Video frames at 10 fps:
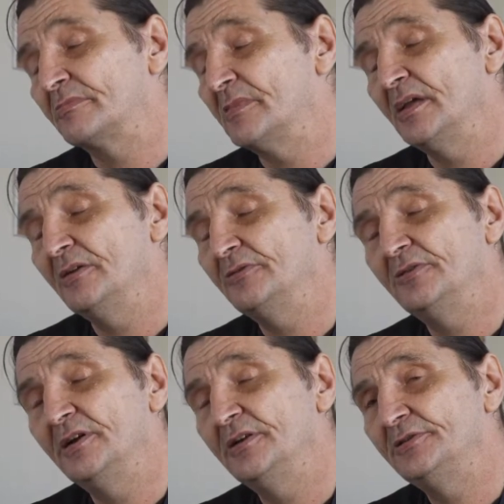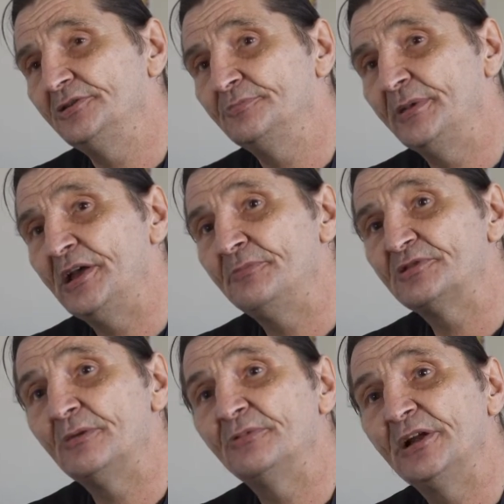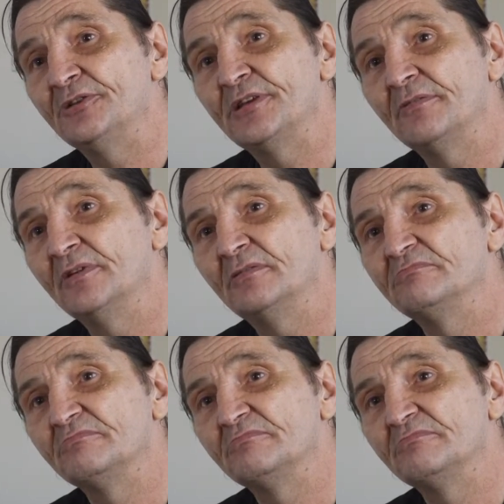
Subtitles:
I don't know, I just became someone else after.